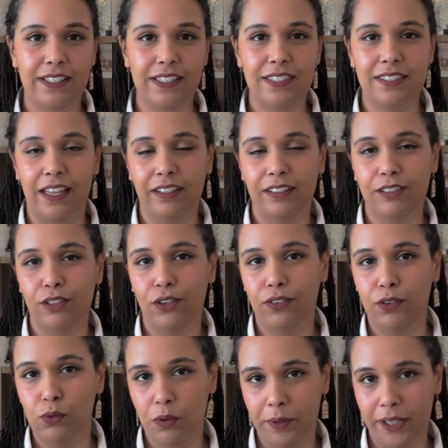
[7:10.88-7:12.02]
Scent of a
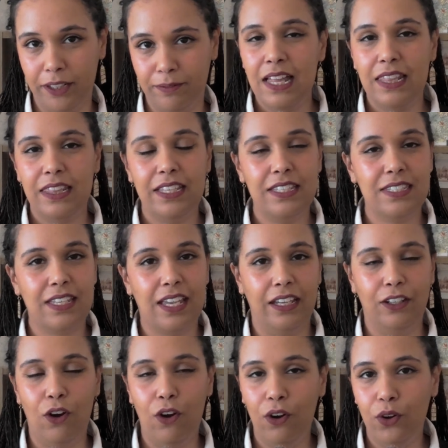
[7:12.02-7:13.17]
Woman. These
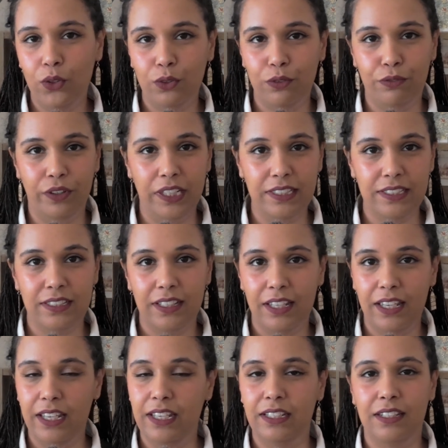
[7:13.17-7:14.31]
can all fit
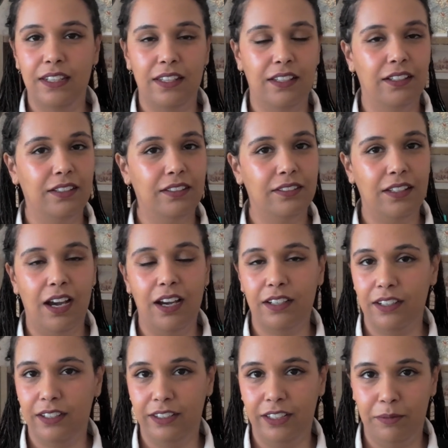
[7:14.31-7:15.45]
in the dark
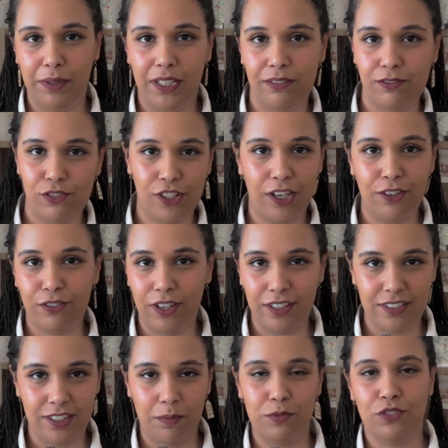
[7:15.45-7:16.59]
academia genre,
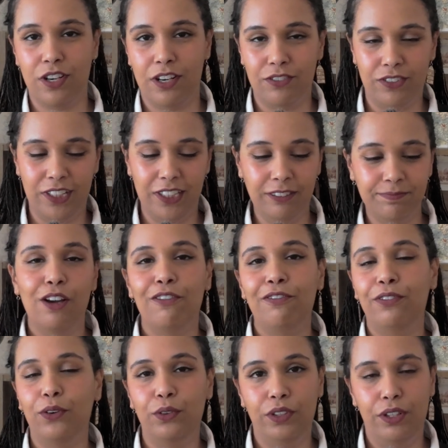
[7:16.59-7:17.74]
subgenre,
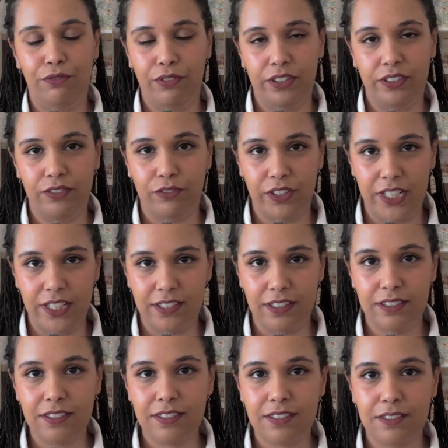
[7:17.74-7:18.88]
for different
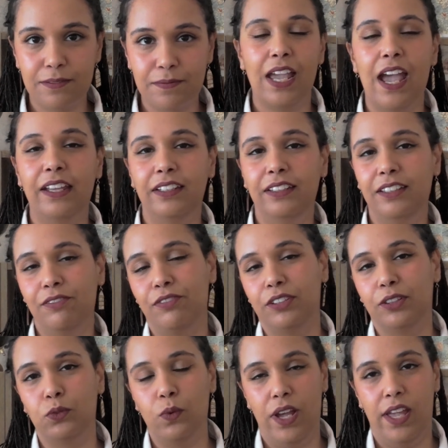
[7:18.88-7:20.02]
reasons and in different
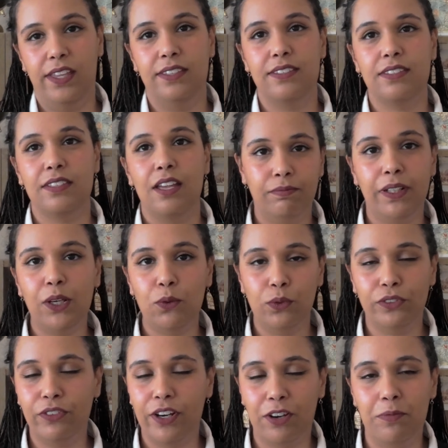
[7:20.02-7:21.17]
ways, but I would
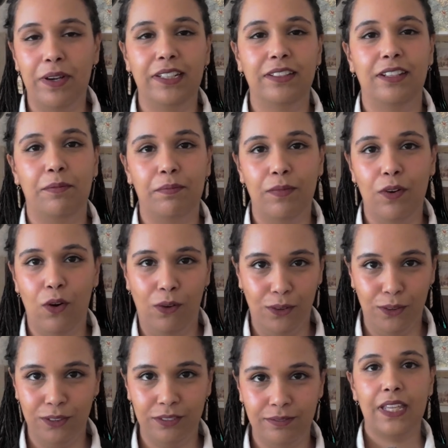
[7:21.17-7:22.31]
recommend them
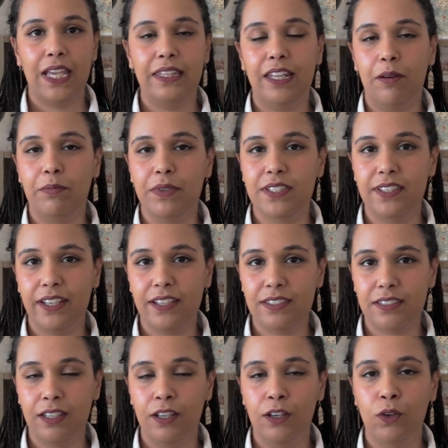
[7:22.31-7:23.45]
all. Number
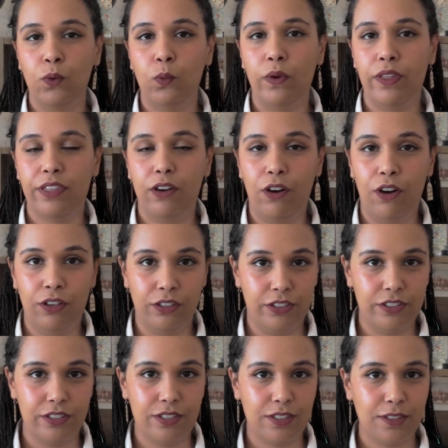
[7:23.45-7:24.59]
6, With
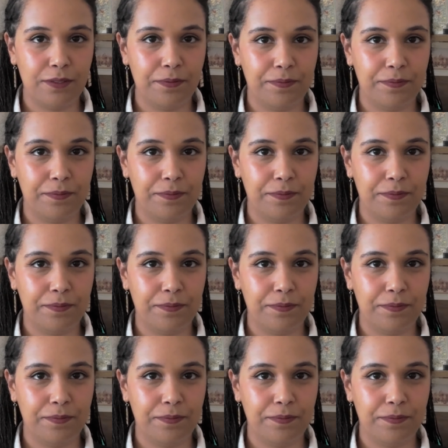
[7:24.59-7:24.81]
Honors.